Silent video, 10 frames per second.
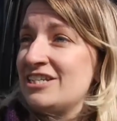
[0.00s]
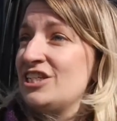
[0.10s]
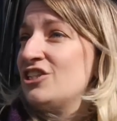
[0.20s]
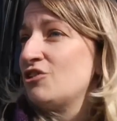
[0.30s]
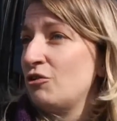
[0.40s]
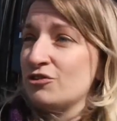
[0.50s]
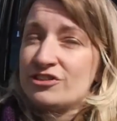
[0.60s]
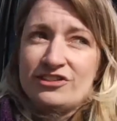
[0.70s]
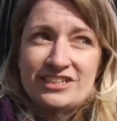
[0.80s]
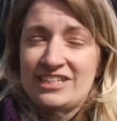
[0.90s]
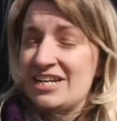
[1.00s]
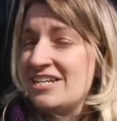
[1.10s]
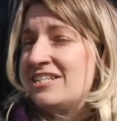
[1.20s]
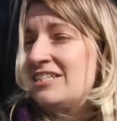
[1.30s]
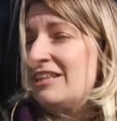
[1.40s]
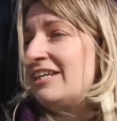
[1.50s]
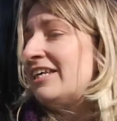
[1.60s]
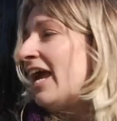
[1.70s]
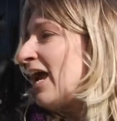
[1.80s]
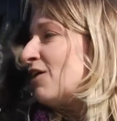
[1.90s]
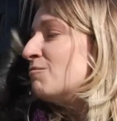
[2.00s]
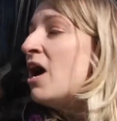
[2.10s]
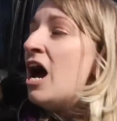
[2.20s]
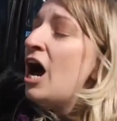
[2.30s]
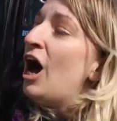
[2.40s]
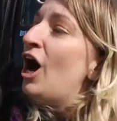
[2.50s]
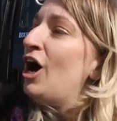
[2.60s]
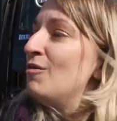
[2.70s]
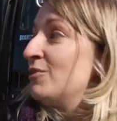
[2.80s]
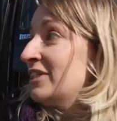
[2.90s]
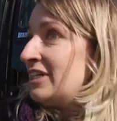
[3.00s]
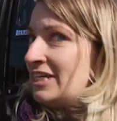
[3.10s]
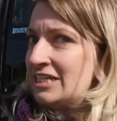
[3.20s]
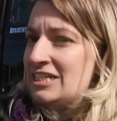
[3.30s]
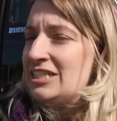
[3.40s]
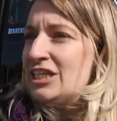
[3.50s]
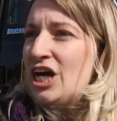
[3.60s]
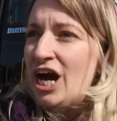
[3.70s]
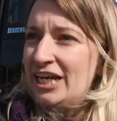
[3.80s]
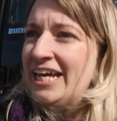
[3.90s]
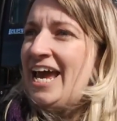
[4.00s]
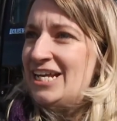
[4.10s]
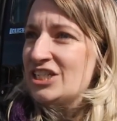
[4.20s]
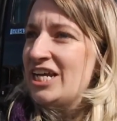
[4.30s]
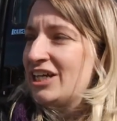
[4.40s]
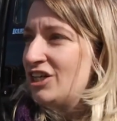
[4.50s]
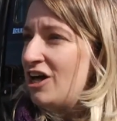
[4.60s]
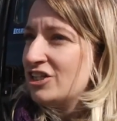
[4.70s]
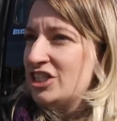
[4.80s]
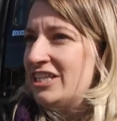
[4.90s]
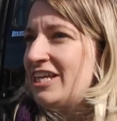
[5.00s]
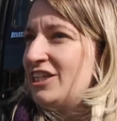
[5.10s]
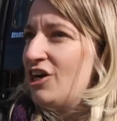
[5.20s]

to see soldiers, they're excited to see the game, um, they're excited to see cutting edge technology that